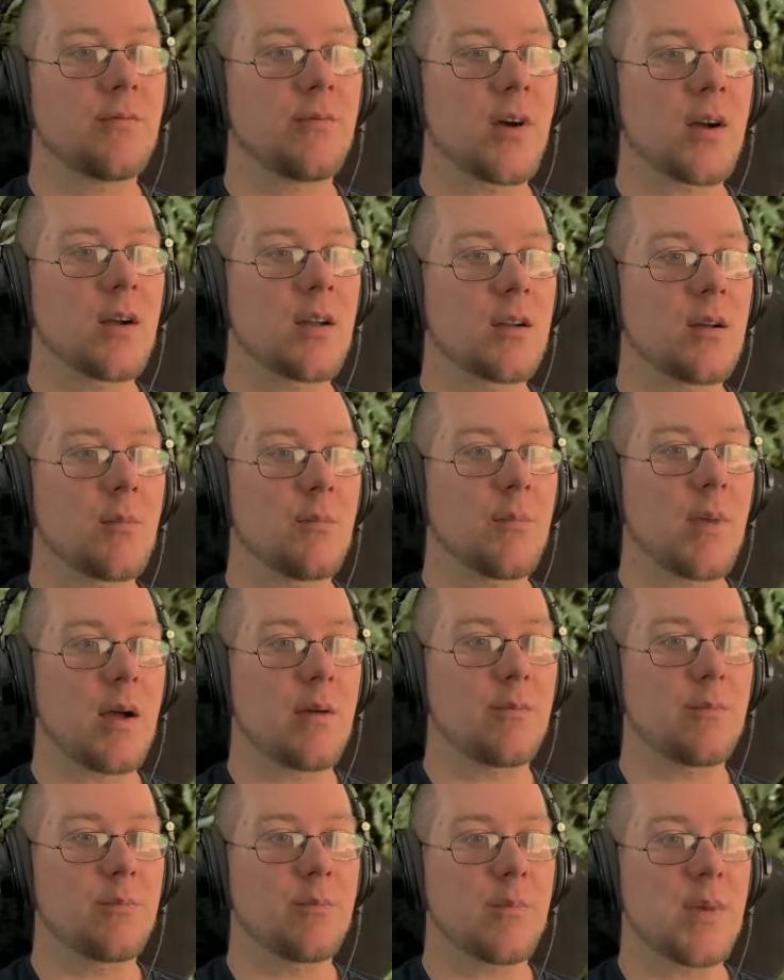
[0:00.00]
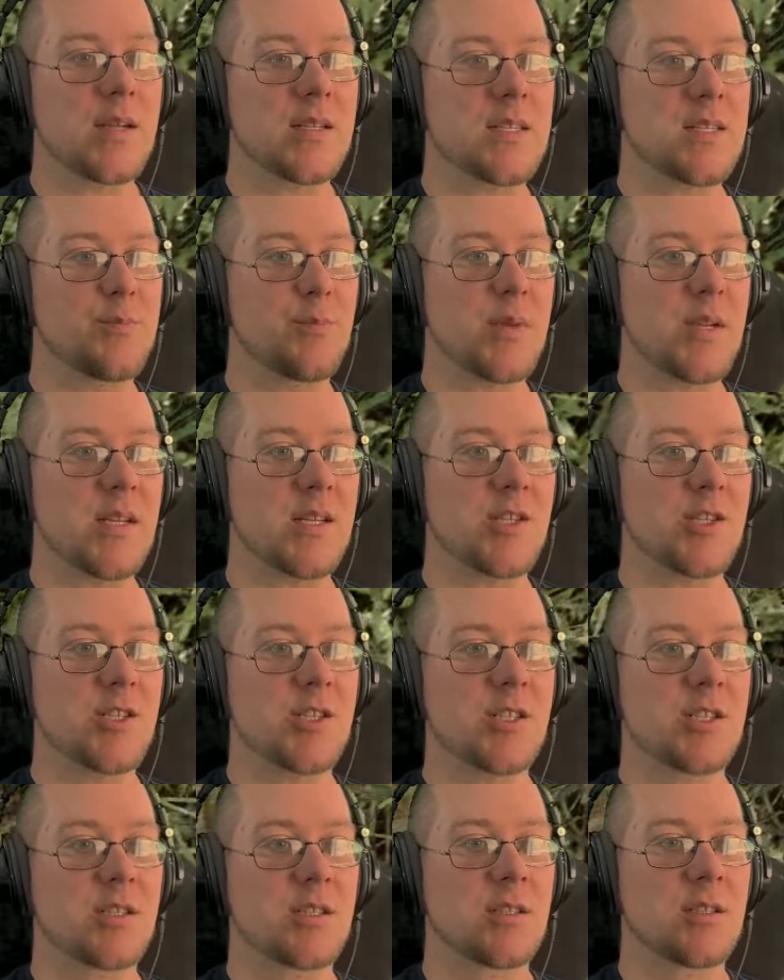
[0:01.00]
Fucking up my
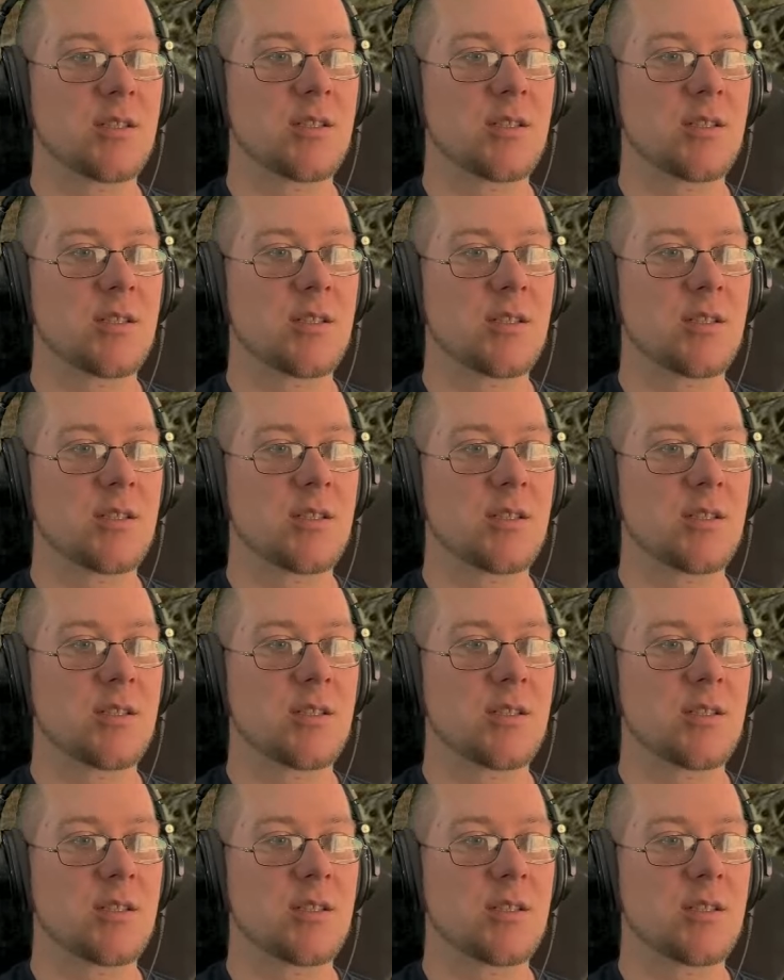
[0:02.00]
speech.